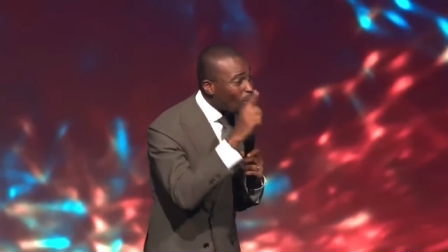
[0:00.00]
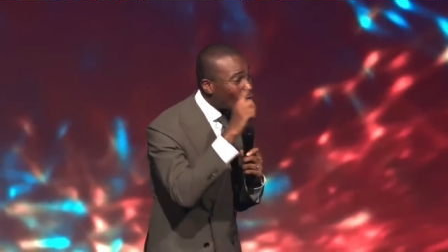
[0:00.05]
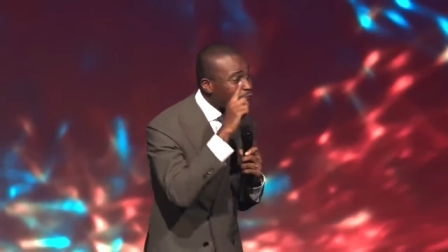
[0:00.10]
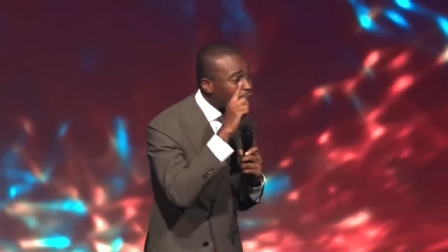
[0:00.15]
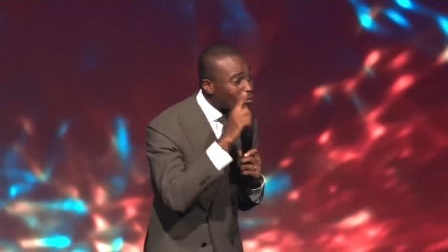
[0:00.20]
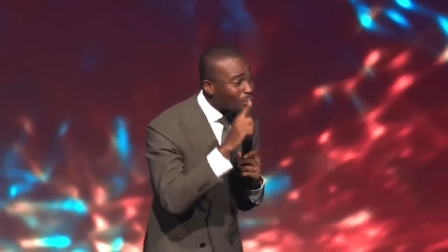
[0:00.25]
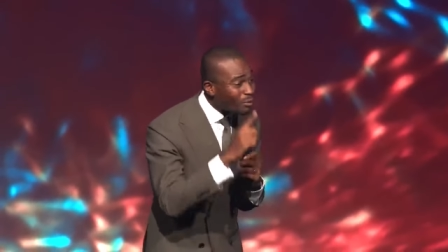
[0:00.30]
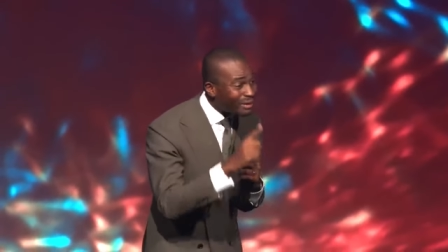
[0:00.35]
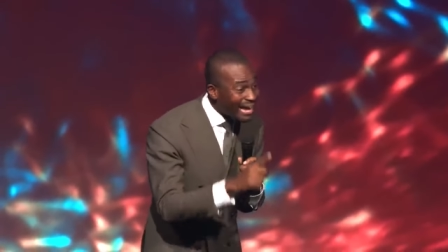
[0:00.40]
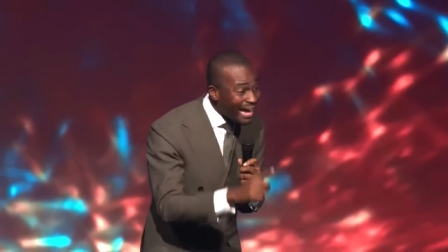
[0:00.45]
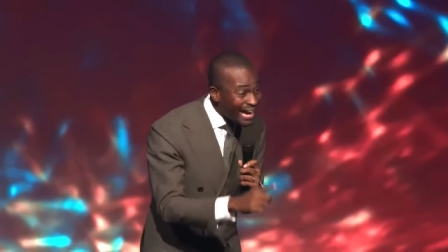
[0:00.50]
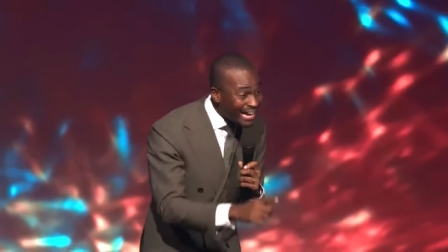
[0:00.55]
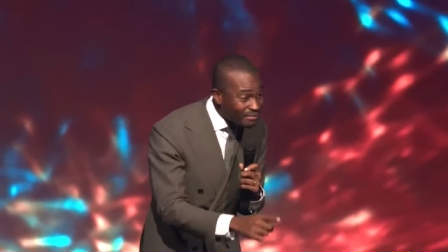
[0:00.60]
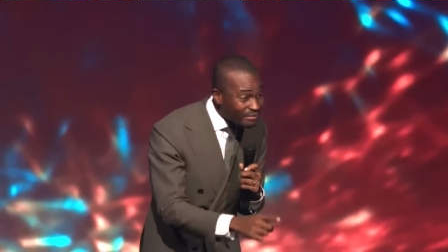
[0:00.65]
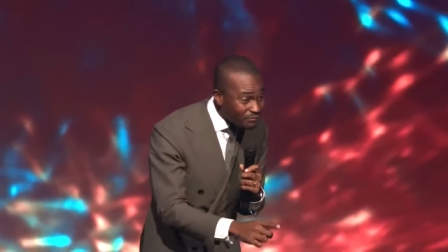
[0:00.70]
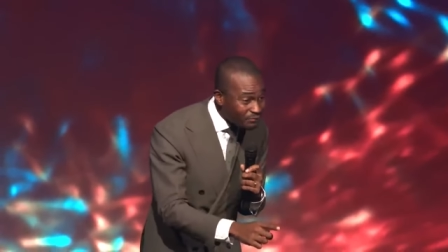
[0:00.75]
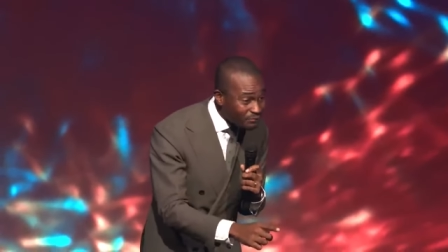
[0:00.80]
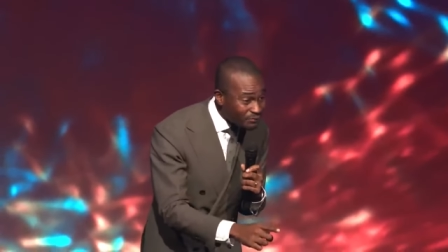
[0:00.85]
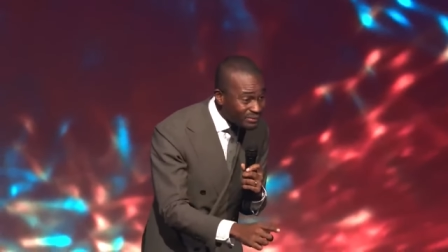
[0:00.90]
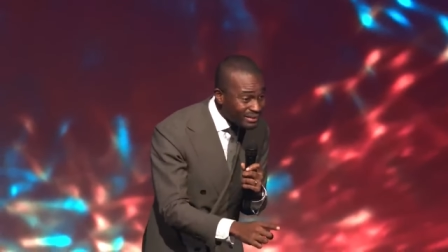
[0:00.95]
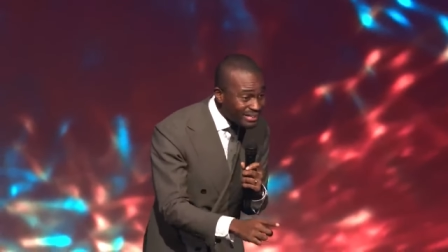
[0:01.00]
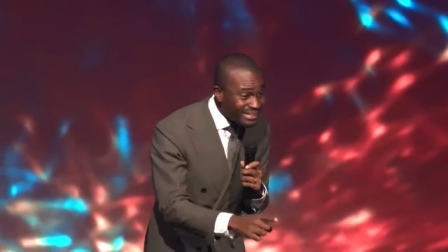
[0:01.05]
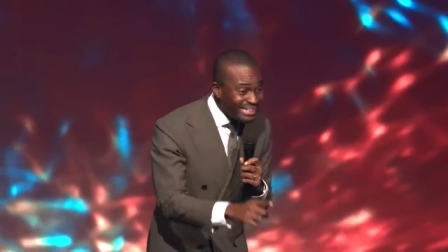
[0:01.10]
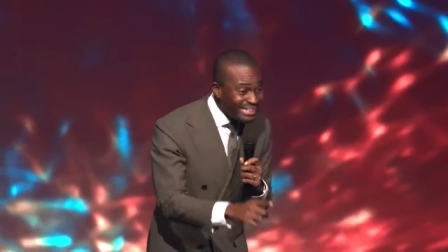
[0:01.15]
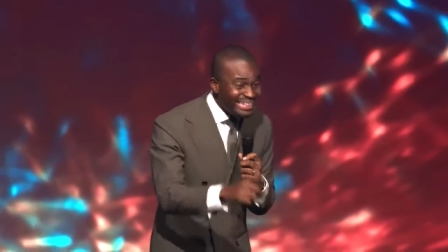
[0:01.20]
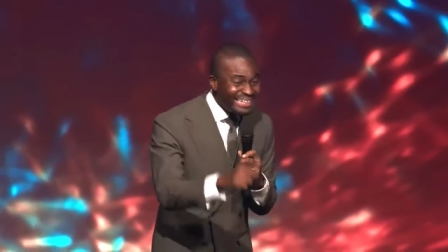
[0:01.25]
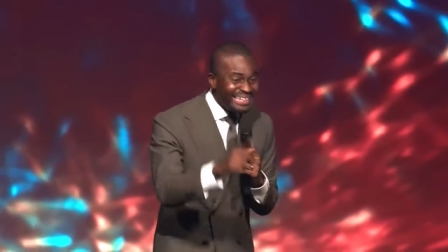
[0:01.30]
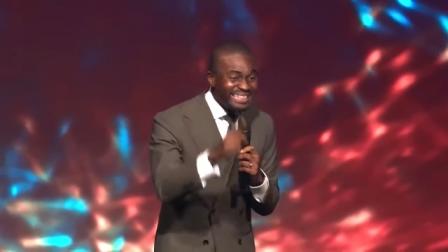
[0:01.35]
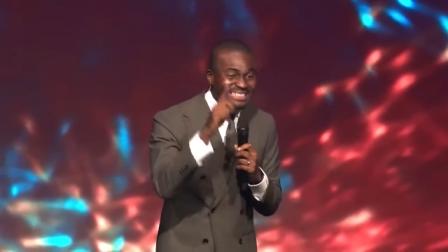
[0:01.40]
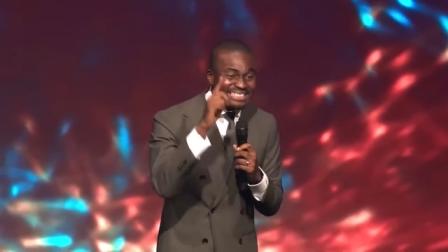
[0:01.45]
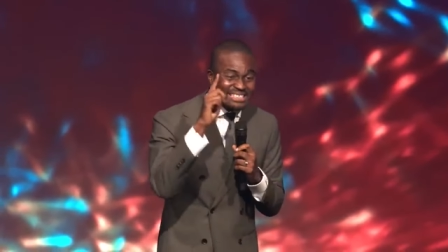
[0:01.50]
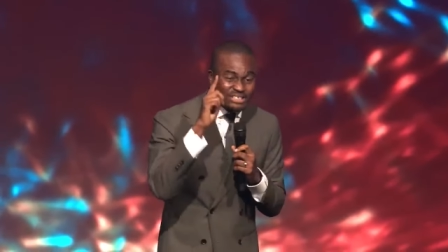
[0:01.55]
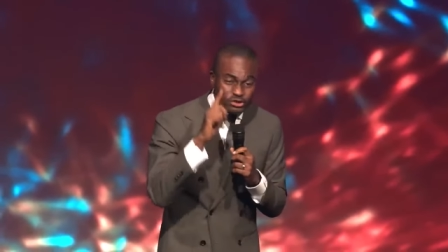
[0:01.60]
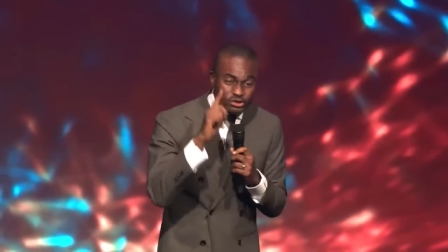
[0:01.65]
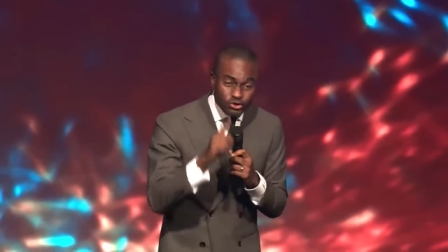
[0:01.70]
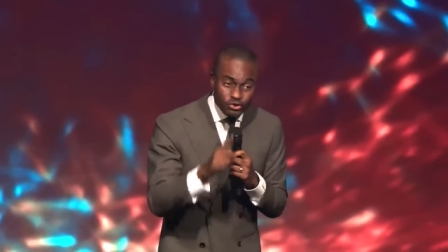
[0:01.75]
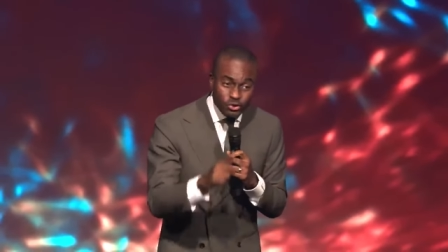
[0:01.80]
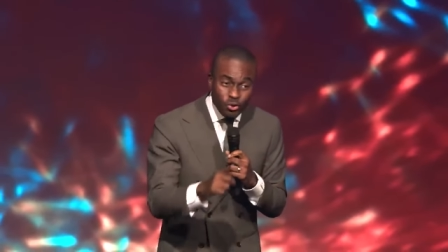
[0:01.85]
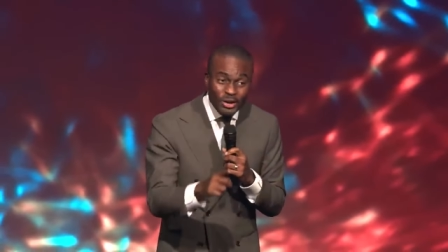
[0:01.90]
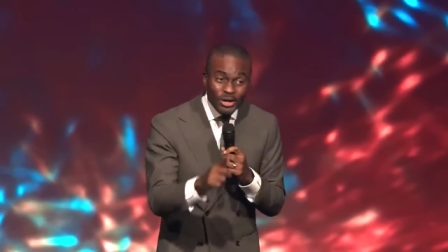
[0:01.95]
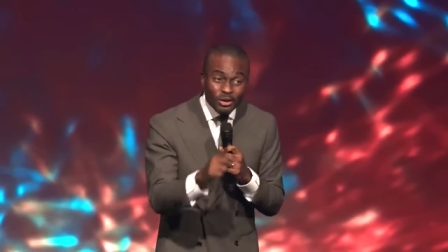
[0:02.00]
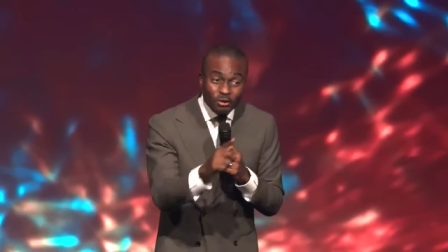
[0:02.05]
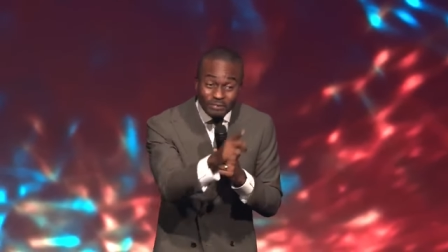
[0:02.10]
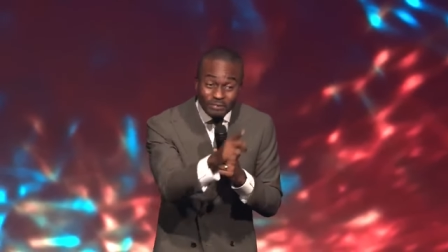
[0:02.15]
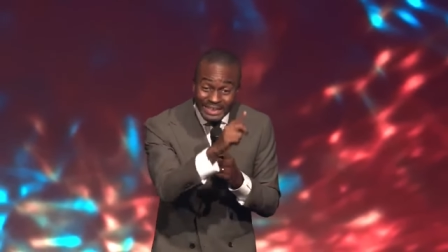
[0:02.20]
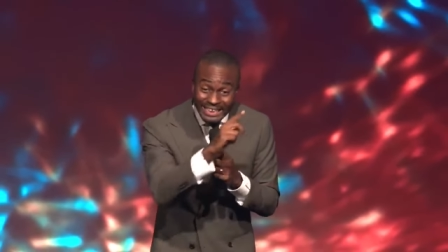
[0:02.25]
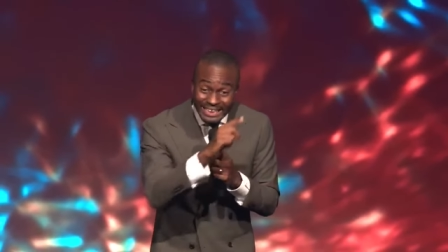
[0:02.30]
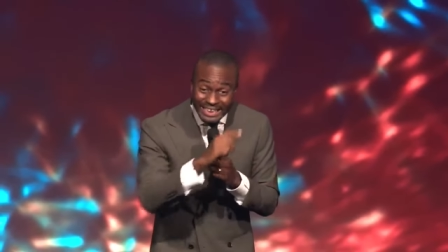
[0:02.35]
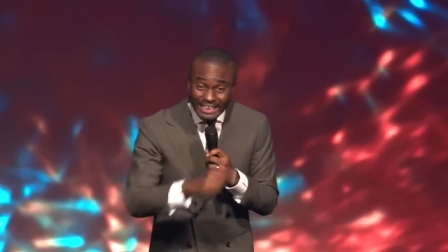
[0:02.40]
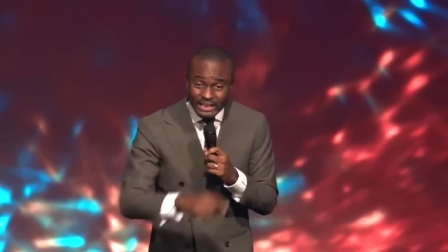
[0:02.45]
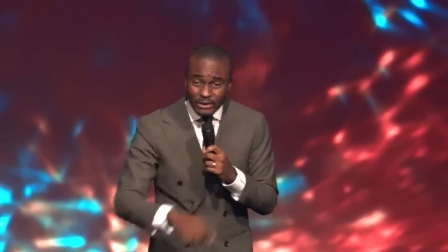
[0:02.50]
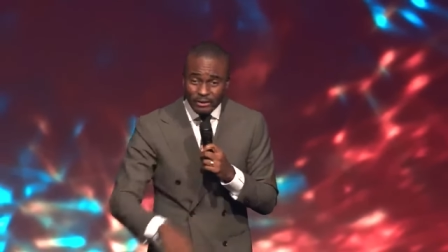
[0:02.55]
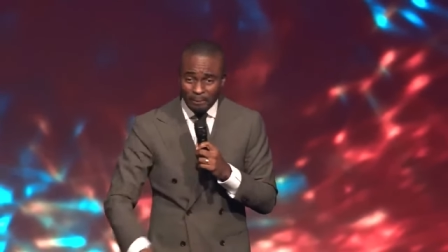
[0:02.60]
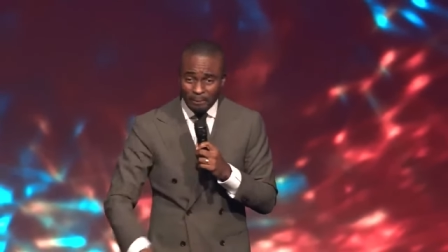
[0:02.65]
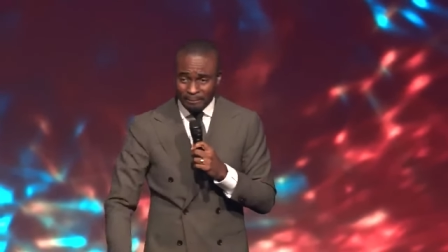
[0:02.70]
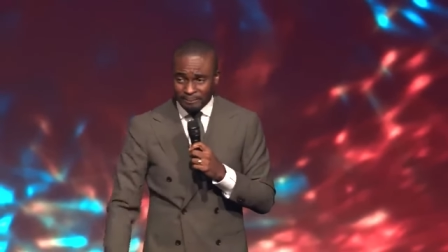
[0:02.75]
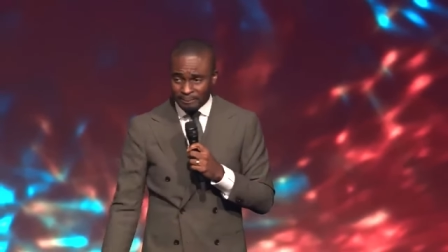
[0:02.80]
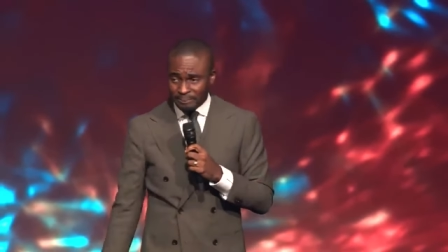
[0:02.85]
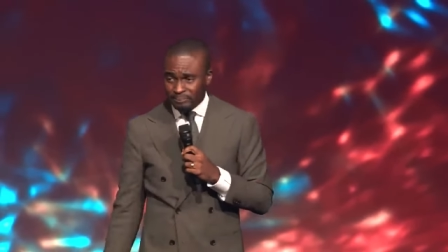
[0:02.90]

of your life is the soil of the kingdom.